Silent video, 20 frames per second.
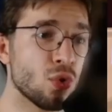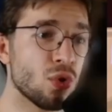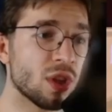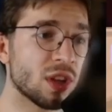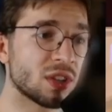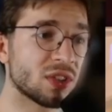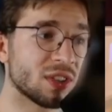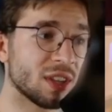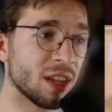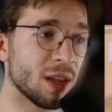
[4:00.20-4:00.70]

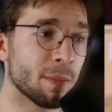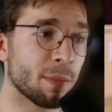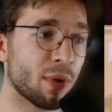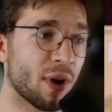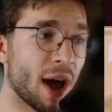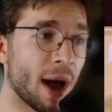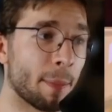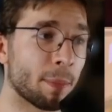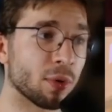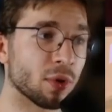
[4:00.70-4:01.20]
this team
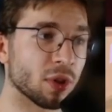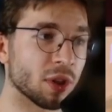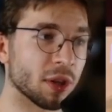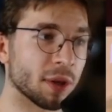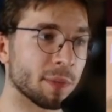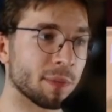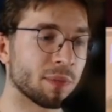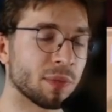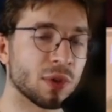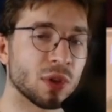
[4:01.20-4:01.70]

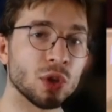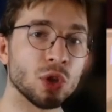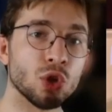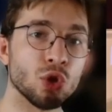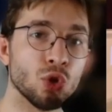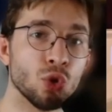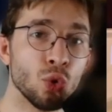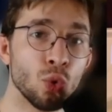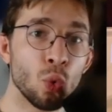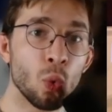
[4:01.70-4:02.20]
properly,
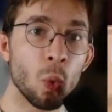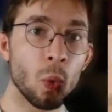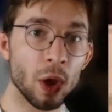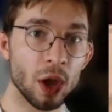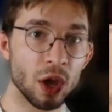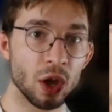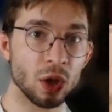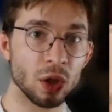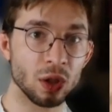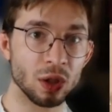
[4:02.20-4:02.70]
you
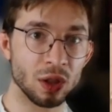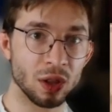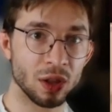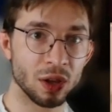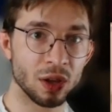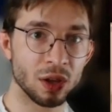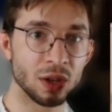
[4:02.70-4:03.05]
will